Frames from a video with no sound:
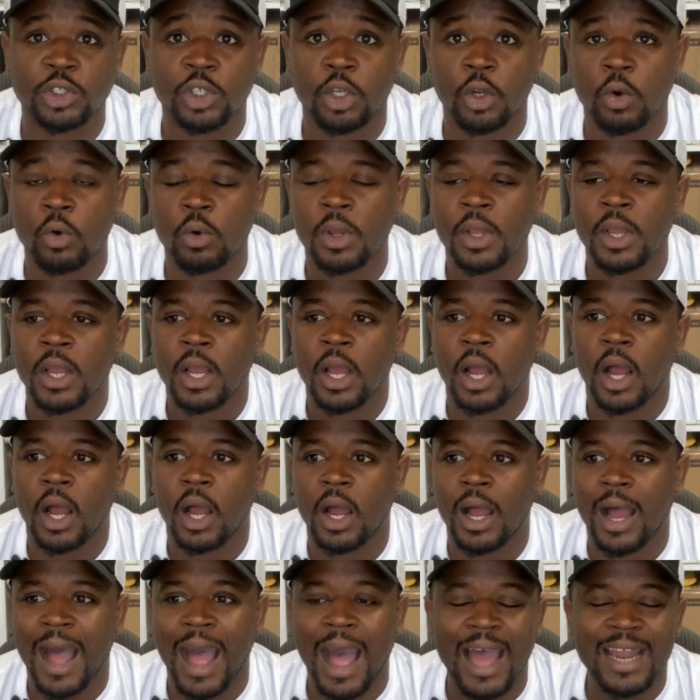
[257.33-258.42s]
So
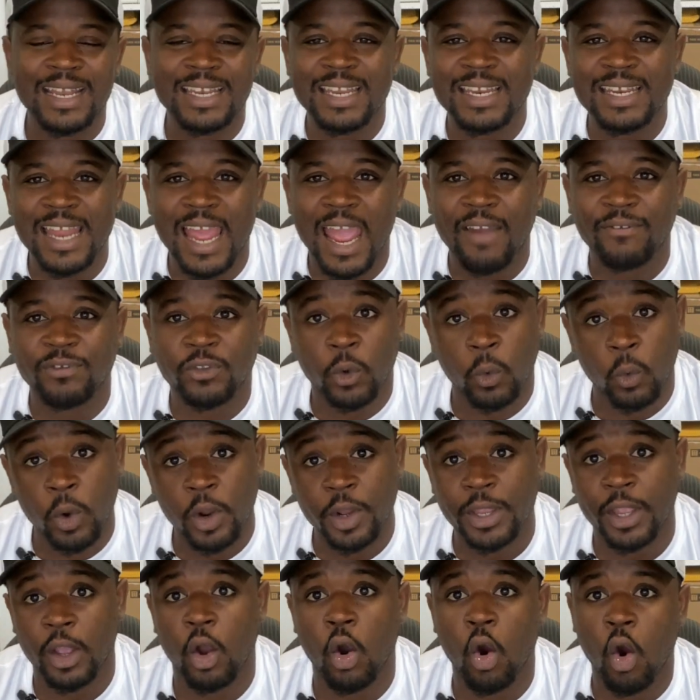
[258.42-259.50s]
uh, I didn't have to
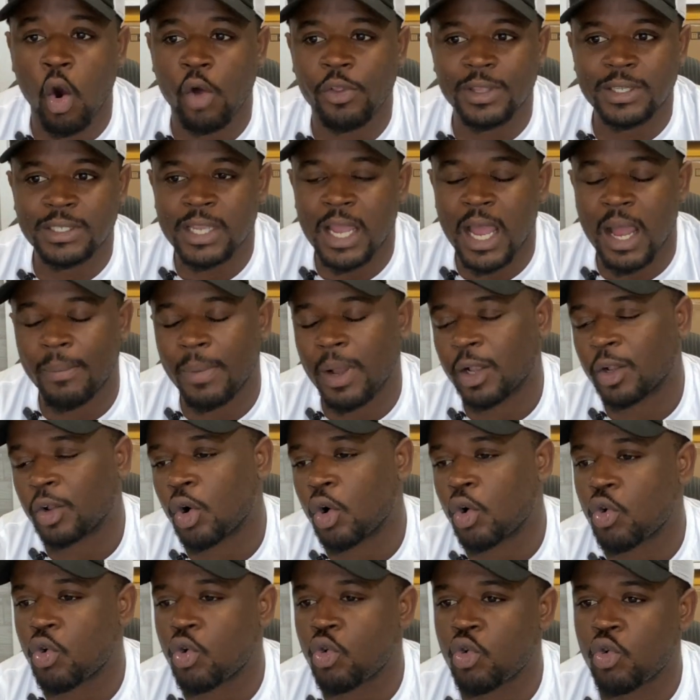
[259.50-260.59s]
work all the time. My
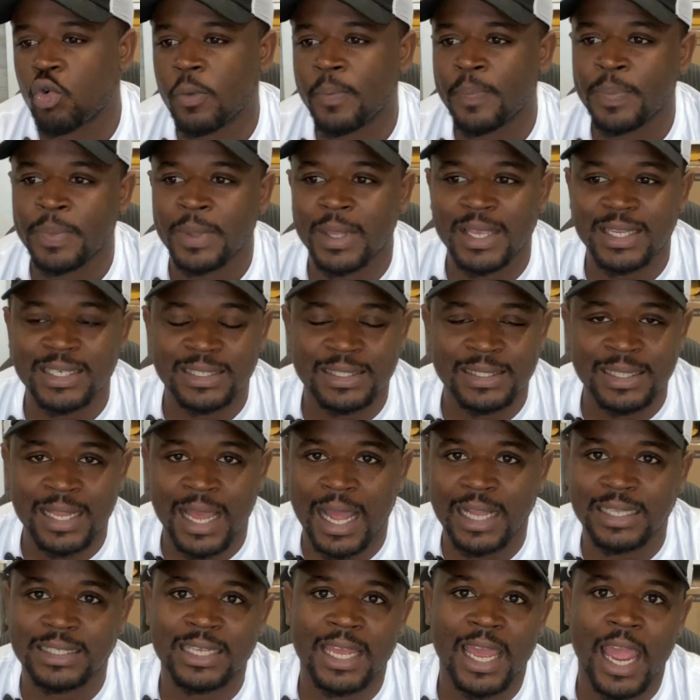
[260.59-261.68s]
goal is
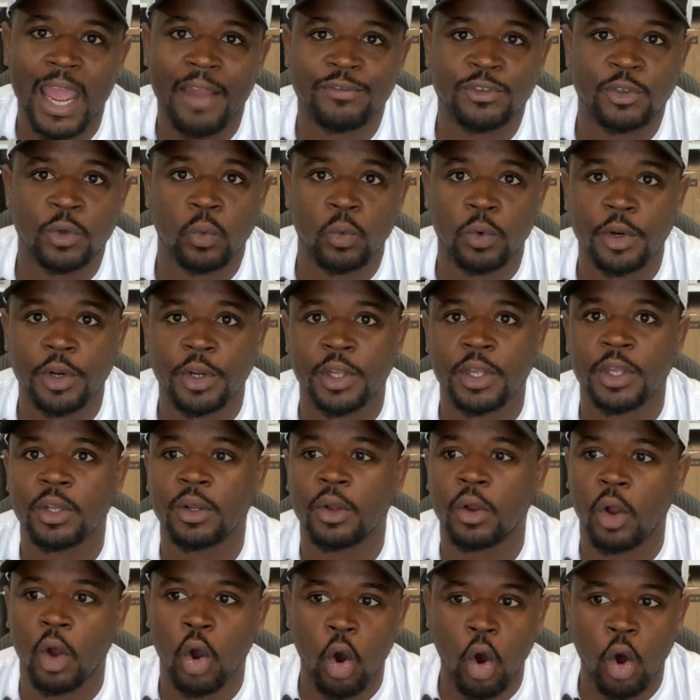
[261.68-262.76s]
not to have to work
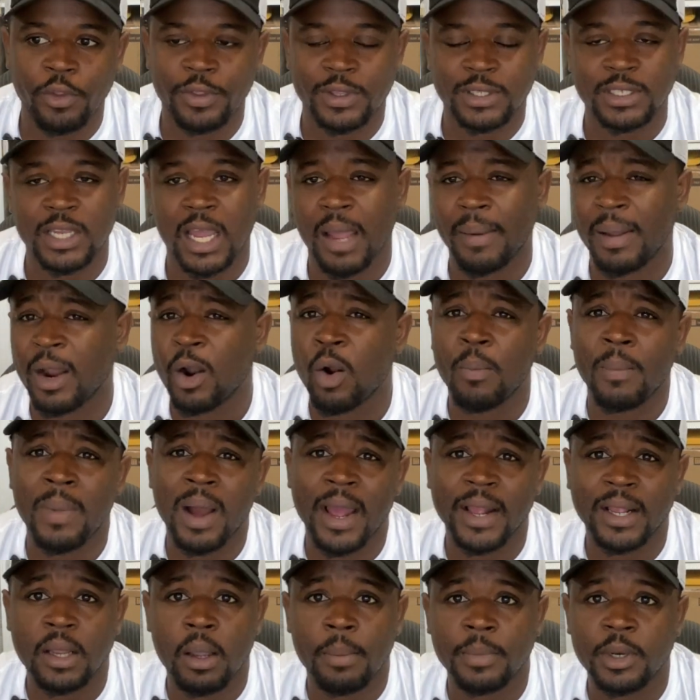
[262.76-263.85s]
all the time. I don't
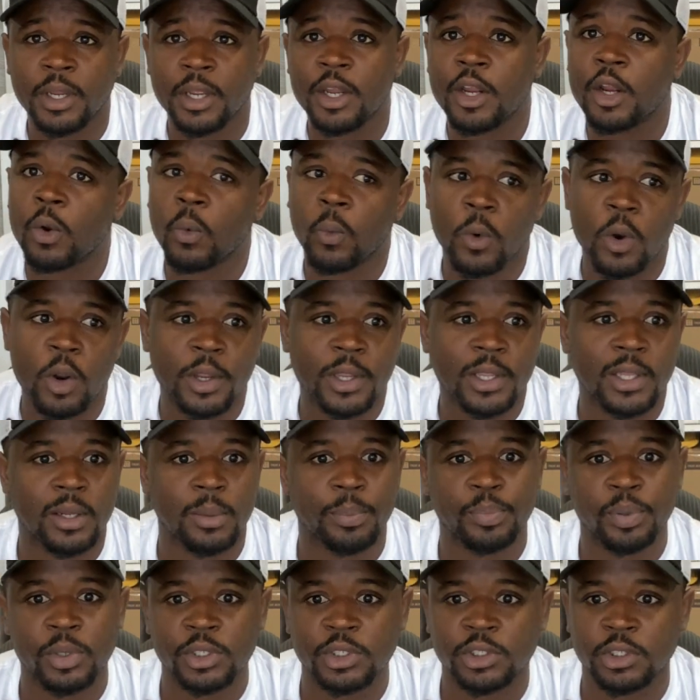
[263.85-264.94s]
mind coming in here and working
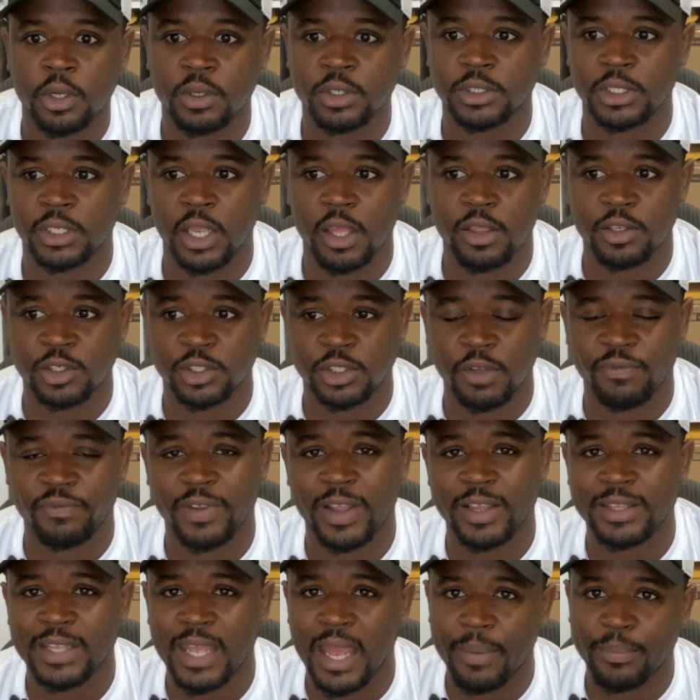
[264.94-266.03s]
and putting shirts together and stuff
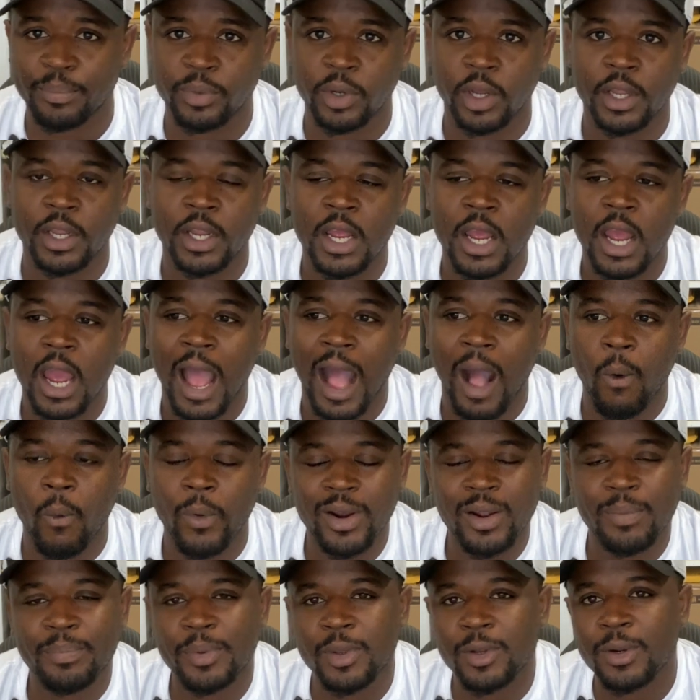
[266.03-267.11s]
like that, but I
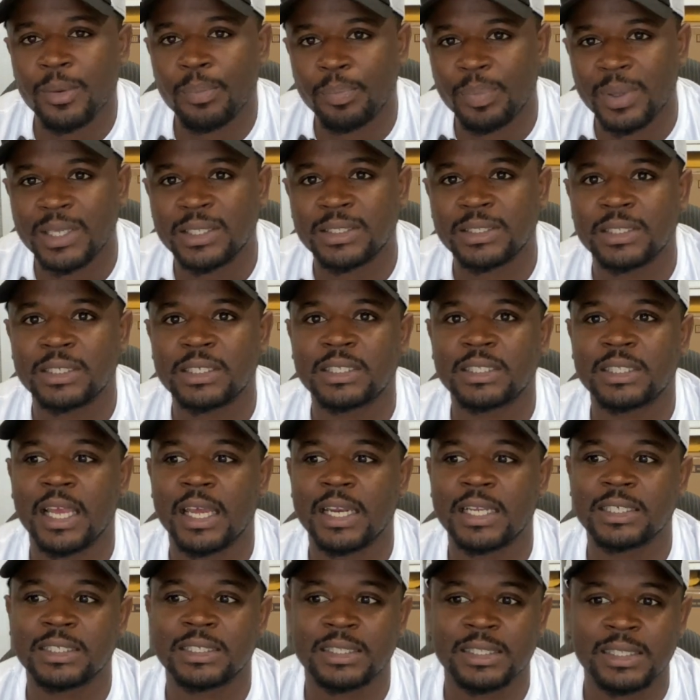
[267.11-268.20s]
want to build a business
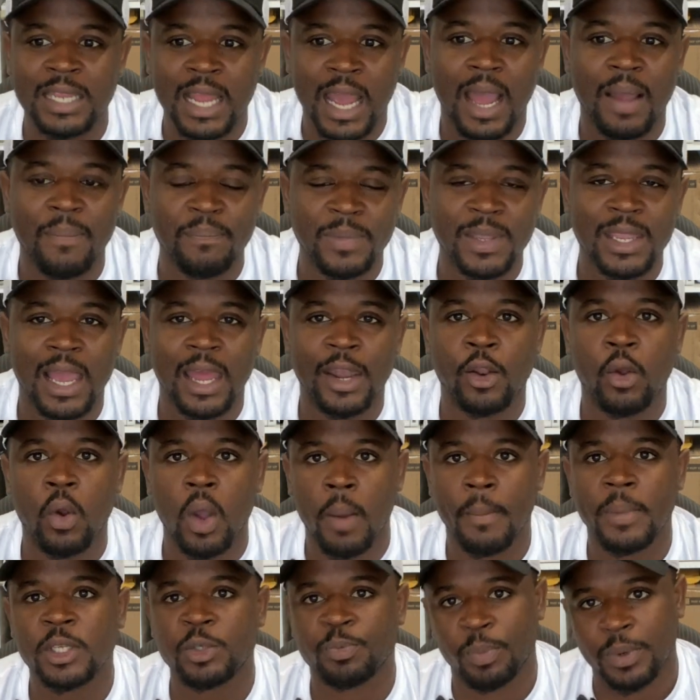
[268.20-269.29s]
that is not me. I know
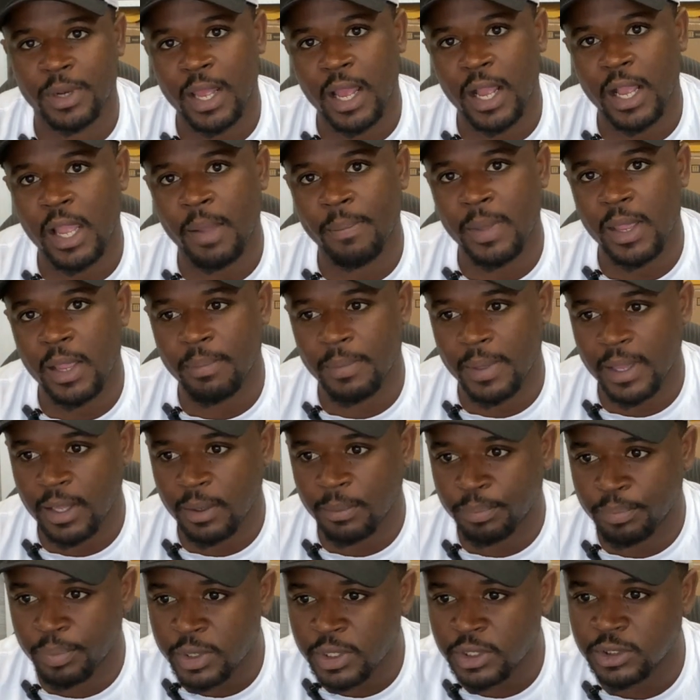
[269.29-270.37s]
how much money I can make
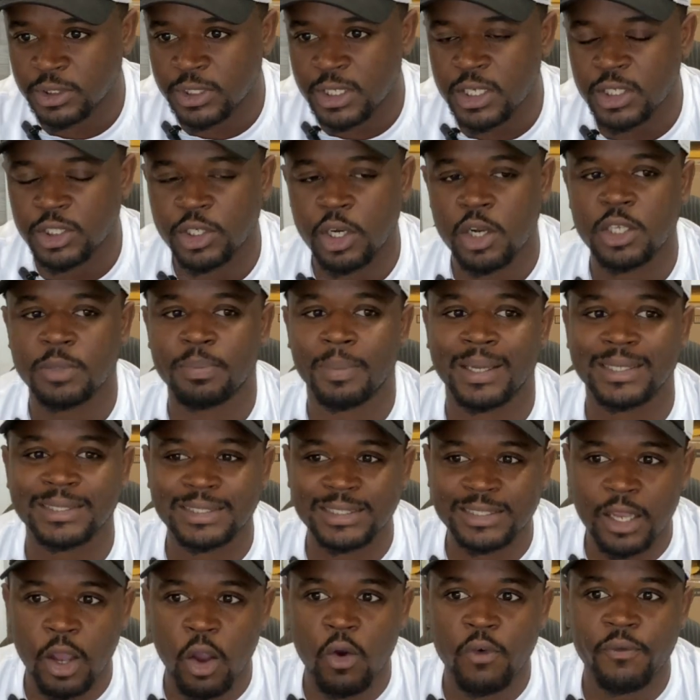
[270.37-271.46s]
making pre- t-shirts
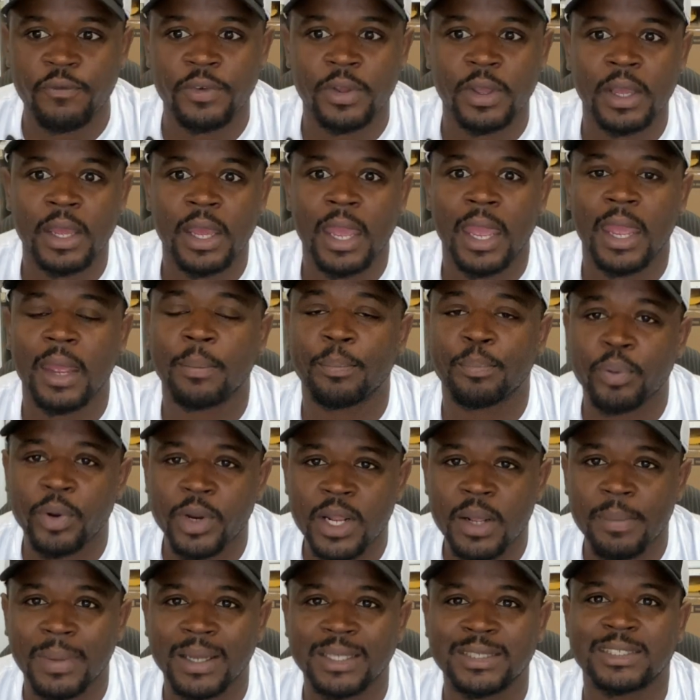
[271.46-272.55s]
myself and
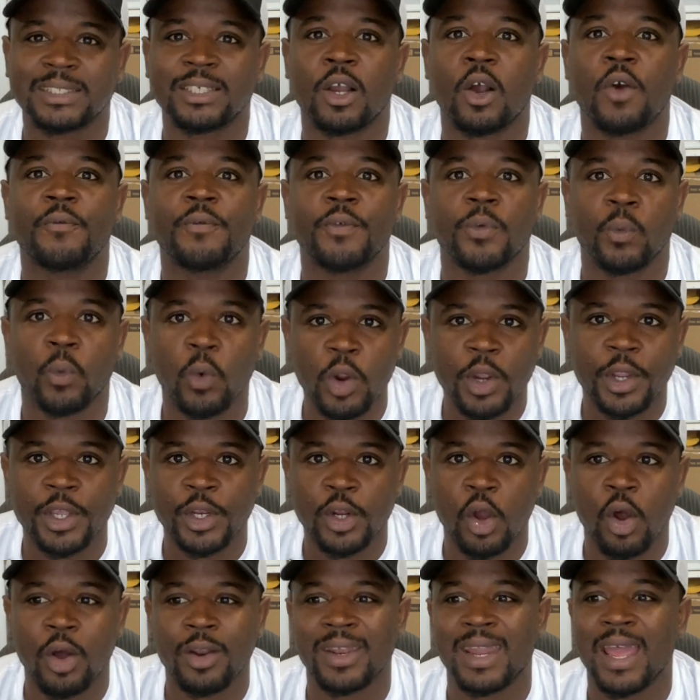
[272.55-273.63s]
printing myself and
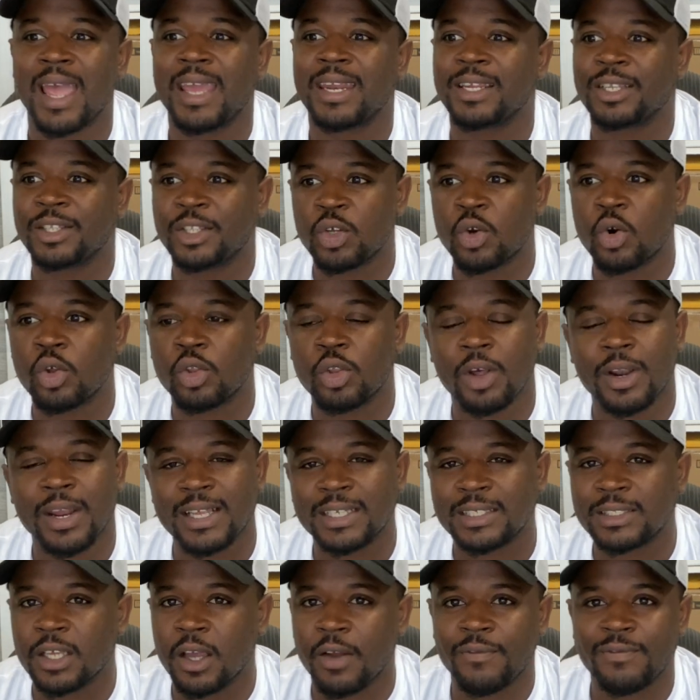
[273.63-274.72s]
working all night and doing all
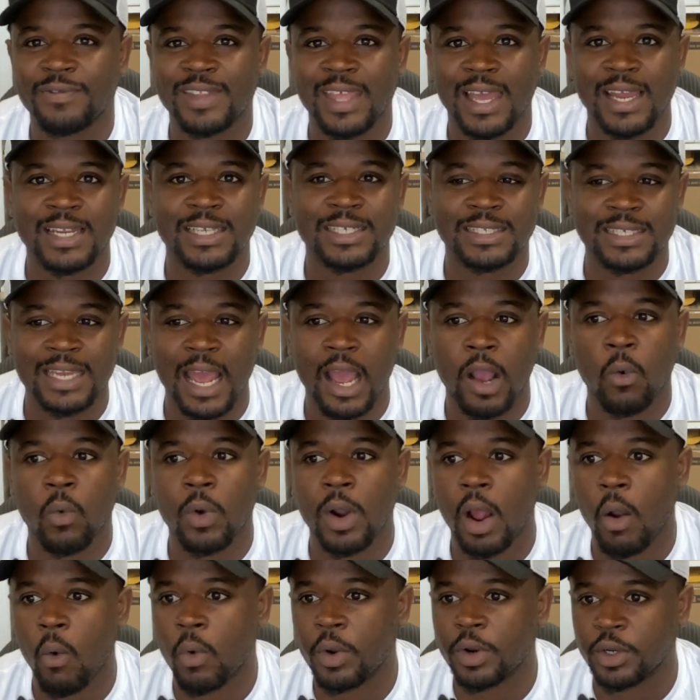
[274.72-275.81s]
that stuff. That is not
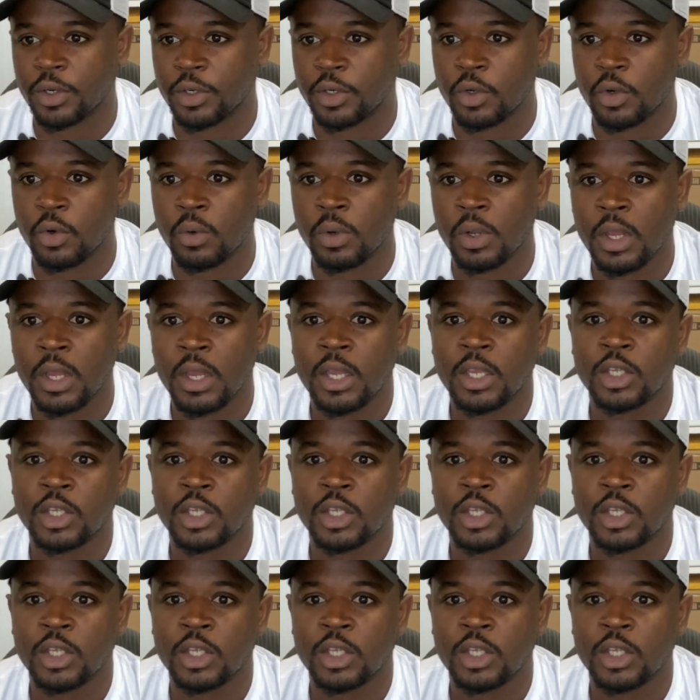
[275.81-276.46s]
what I want to do.